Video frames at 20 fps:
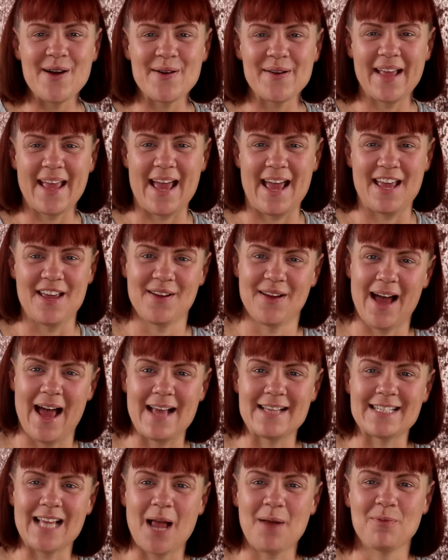Okay, you
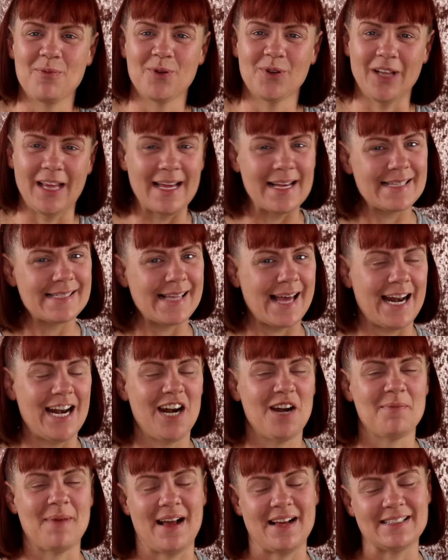guys, I'm really
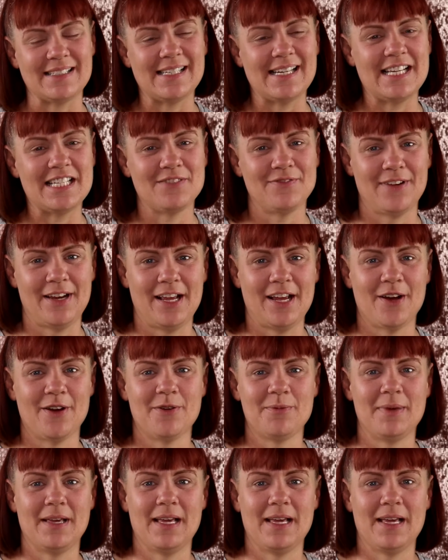excited about today's video